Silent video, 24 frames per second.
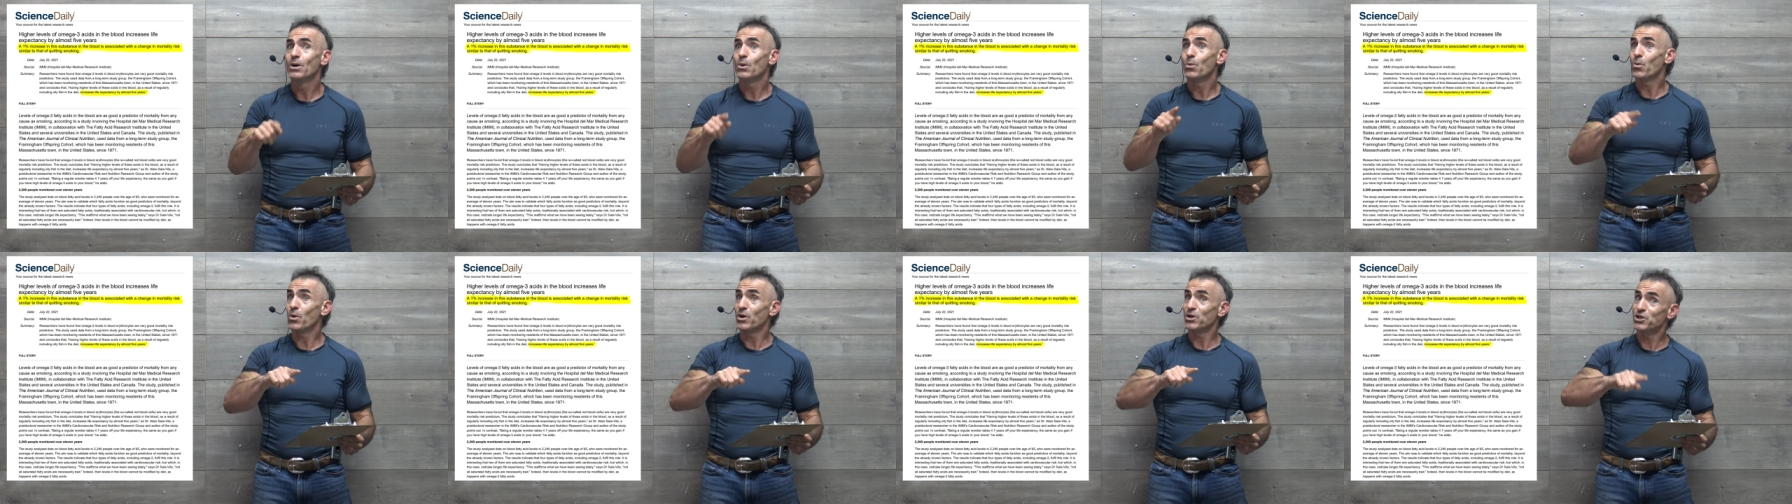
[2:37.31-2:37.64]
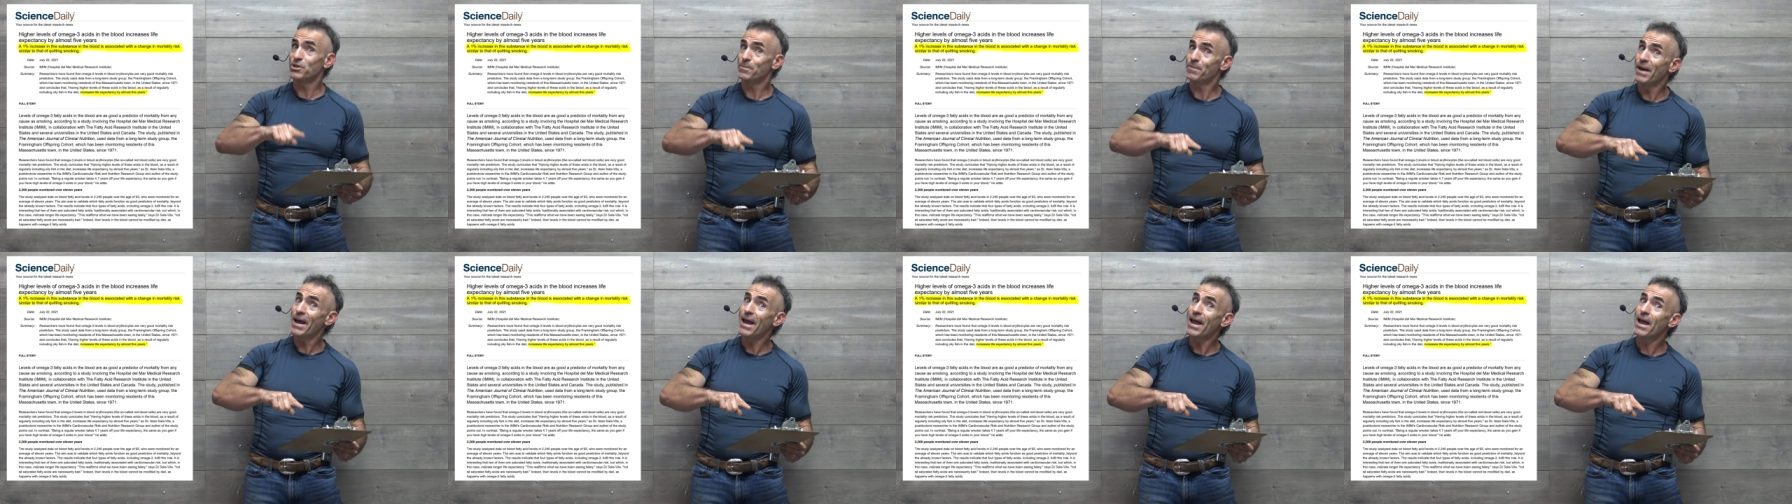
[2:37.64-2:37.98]
Where
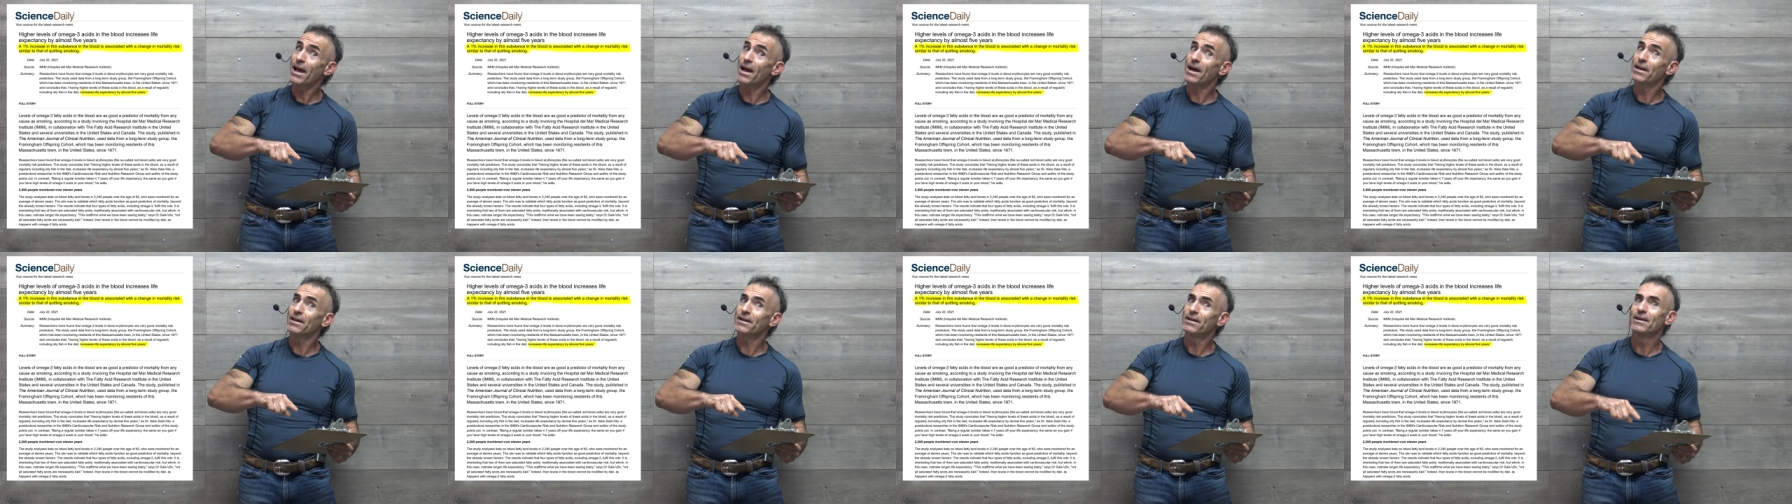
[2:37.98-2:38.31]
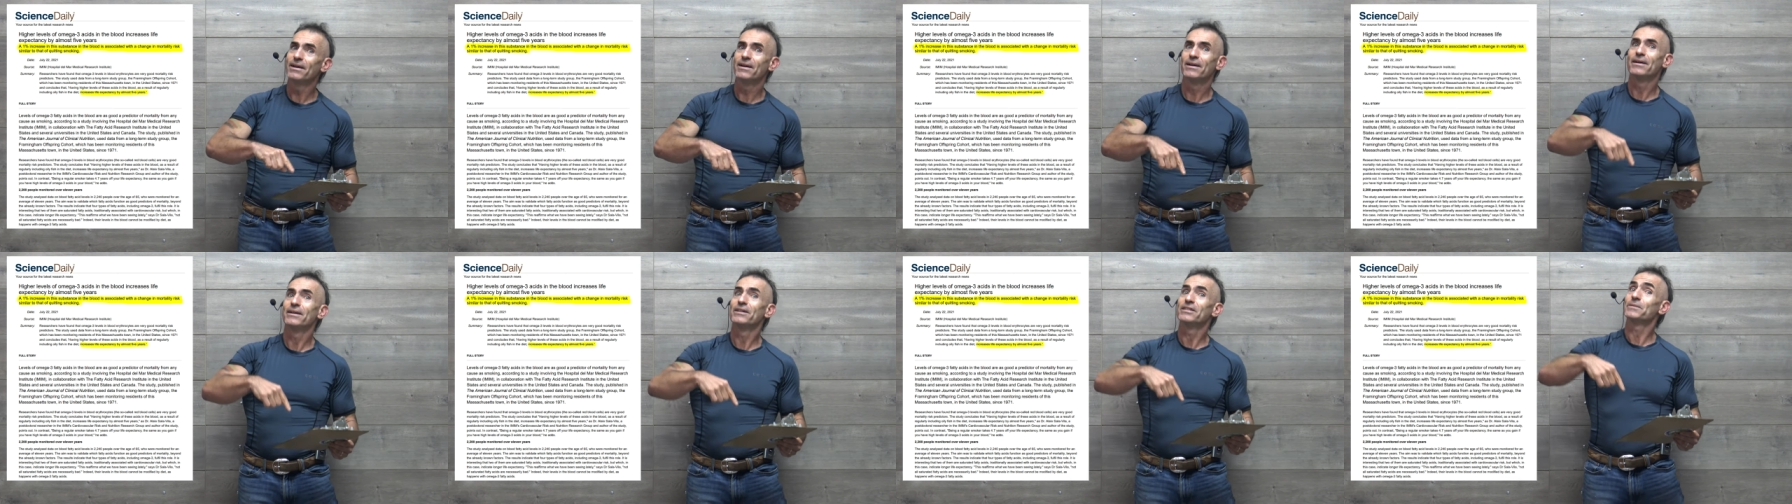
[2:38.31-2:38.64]
Japan,
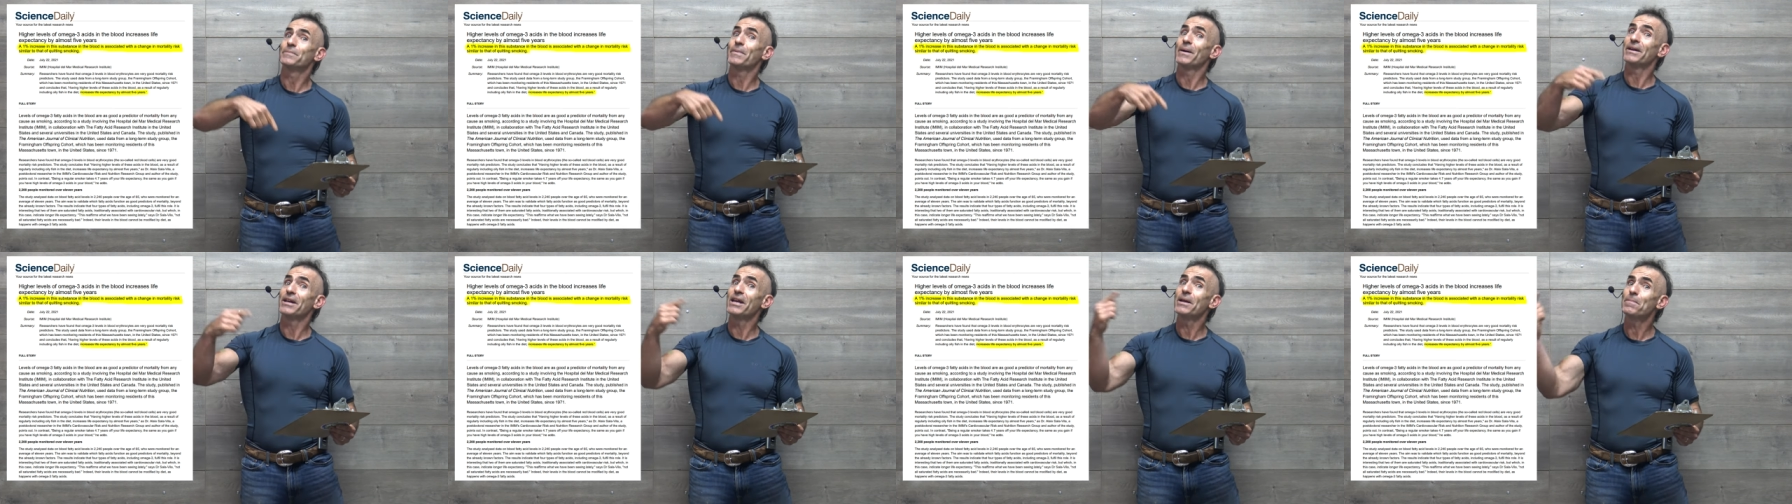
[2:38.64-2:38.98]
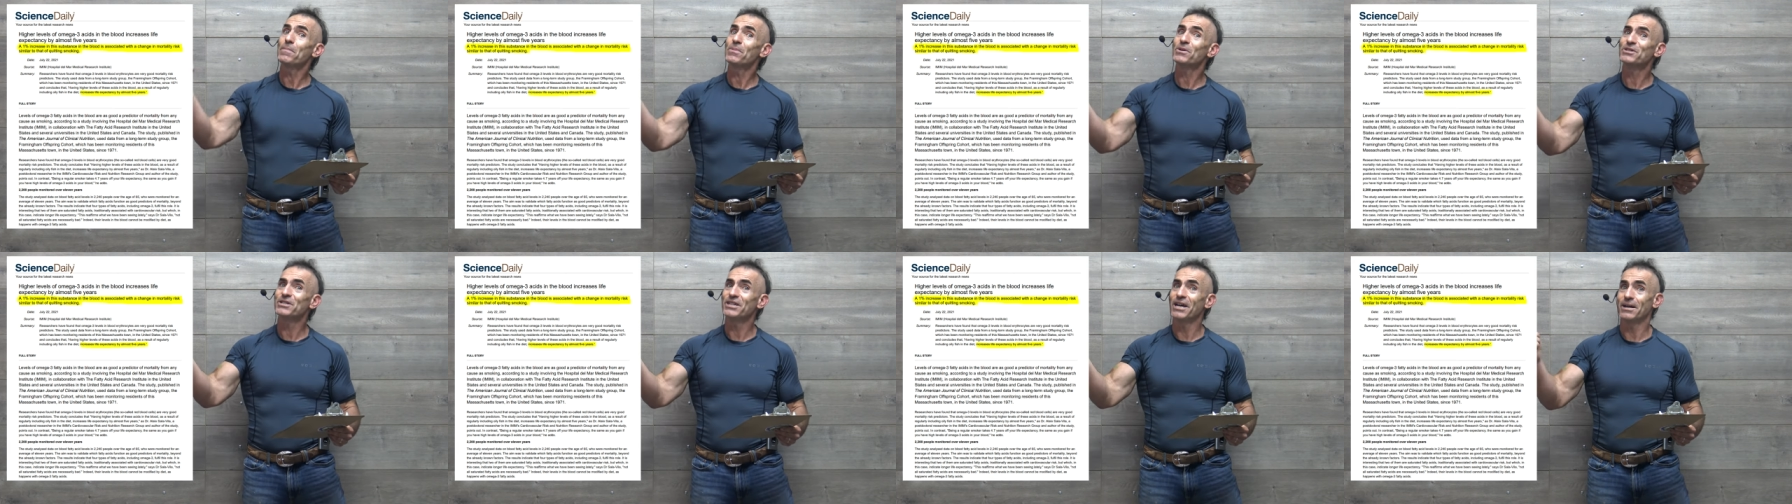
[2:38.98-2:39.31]
it's about
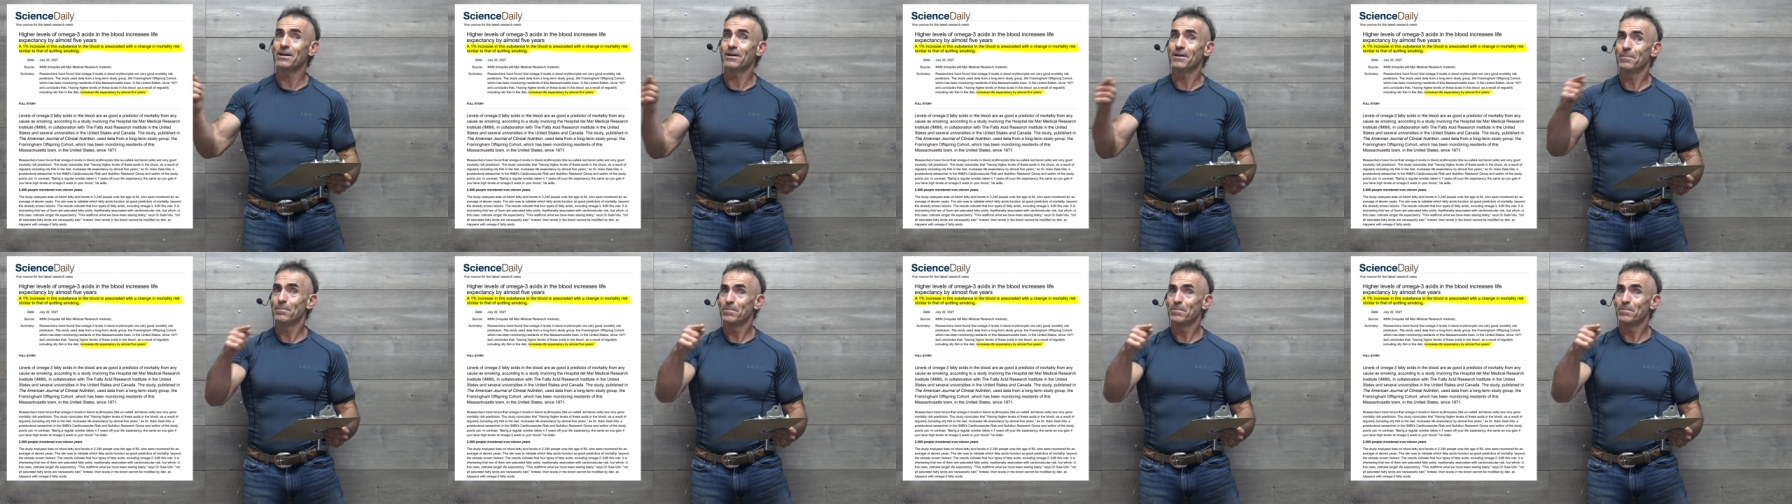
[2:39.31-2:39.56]
8%.